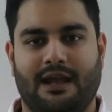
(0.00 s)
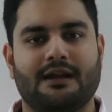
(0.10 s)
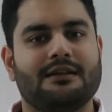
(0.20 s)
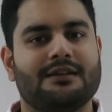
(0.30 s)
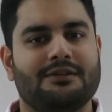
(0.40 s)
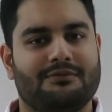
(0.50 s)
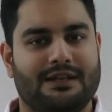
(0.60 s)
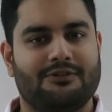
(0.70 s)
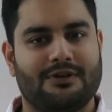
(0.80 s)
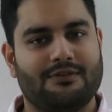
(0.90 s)
And
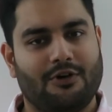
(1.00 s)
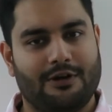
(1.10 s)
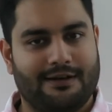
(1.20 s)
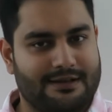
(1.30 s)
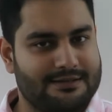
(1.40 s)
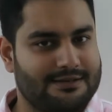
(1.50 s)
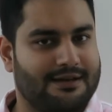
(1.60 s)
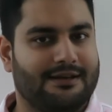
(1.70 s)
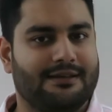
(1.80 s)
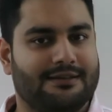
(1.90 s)
when you have already
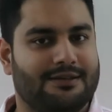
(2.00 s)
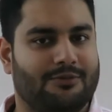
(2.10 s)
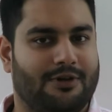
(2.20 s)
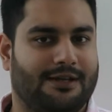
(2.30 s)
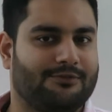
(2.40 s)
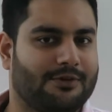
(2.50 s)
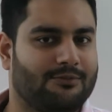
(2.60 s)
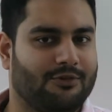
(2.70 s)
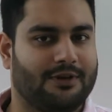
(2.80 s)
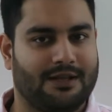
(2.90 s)
studied in the morning
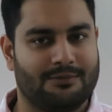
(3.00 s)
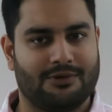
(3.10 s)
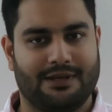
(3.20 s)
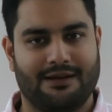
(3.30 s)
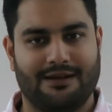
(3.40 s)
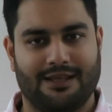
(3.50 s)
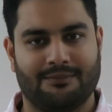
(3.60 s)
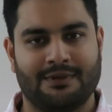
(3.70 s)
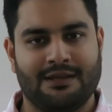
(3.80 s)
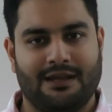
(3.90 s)
from 4 a.m. to 8
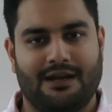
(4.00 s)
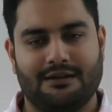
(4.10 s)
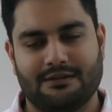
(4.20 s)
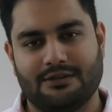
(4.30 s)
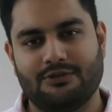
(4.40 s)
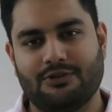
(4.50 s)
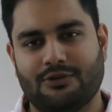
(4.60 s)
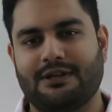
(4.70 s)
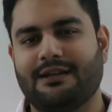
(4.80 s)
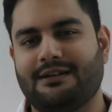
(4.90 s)
a.m. and you
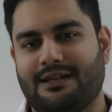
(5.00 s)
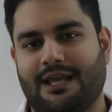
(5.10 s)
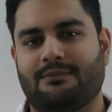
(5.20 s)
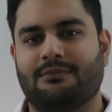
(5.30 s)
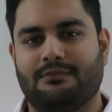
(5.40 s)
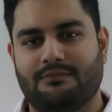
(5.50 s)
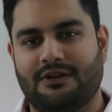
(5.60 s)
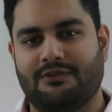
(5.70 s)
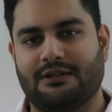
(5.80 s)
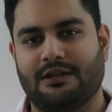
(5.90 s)
don't get time
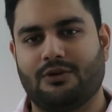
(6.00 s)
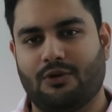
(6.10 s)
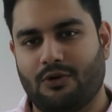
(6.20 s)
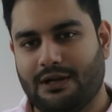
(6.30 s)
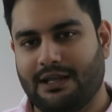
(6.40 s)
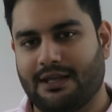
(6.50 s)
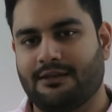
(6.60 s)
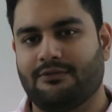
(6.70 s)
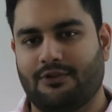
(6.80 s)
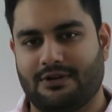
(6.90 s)
between the whole
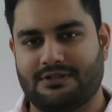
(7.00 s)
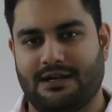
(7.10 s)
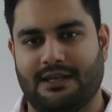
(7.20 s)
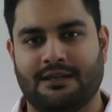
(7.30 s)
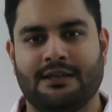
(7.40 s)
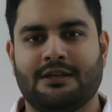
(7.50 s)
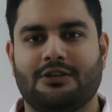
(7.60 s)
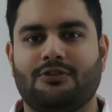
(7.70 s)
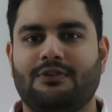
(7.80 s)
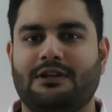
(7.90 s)
day for studying,
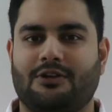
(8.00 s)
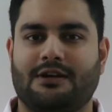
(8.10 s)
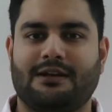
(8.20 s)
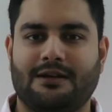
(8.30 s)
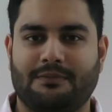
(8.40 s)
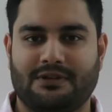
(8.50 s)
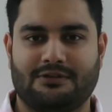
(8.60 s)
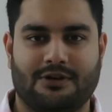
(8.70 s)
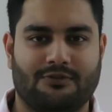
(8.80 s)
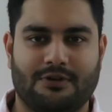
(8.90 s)
you will not get
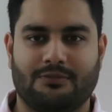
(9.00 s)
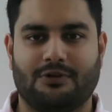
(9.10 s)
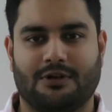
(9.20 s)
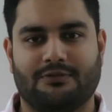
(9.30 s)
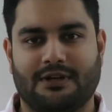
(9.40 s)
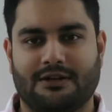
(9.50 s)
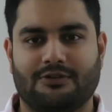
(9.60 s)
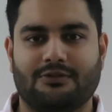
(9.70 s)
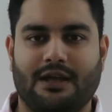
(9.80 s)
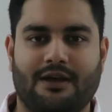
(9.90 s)
pissed off or bored of that
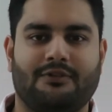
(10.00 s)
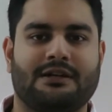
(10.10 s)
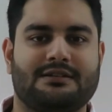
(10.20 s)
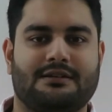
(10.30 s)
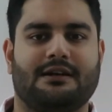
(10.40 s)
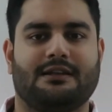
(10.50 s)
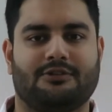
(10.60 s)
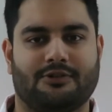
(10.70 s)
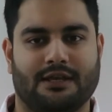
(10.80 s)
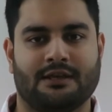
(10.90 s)
you haven't
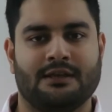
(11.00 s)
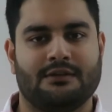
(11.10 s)
studied today.